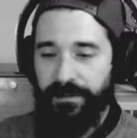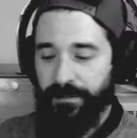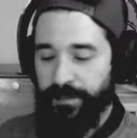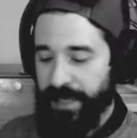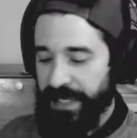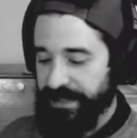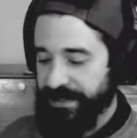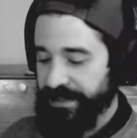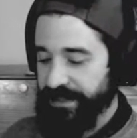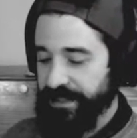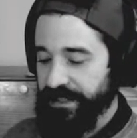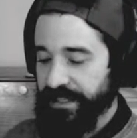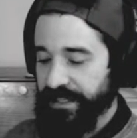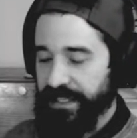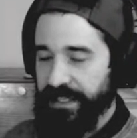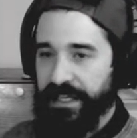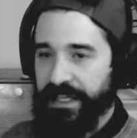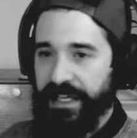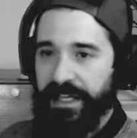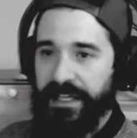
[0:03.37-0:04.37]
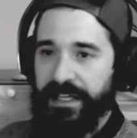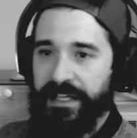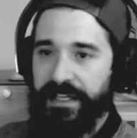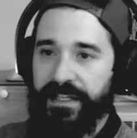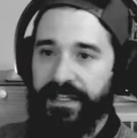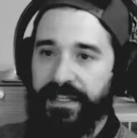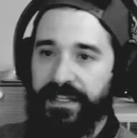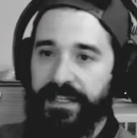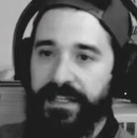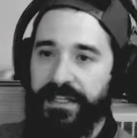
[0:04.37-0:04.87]
basically like
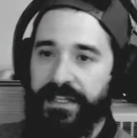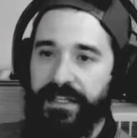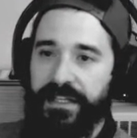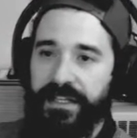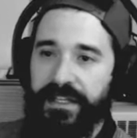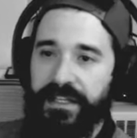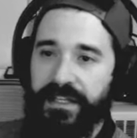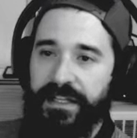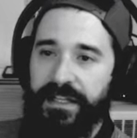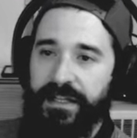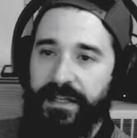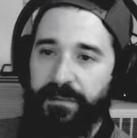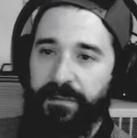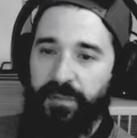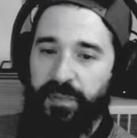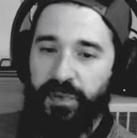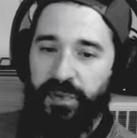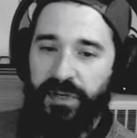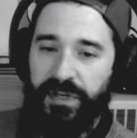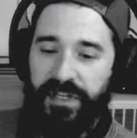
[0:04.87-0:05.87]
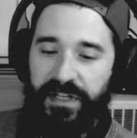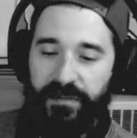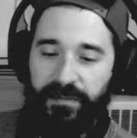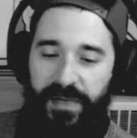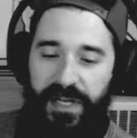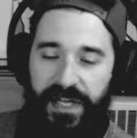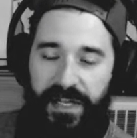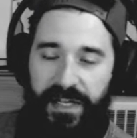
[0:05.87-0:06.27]
putting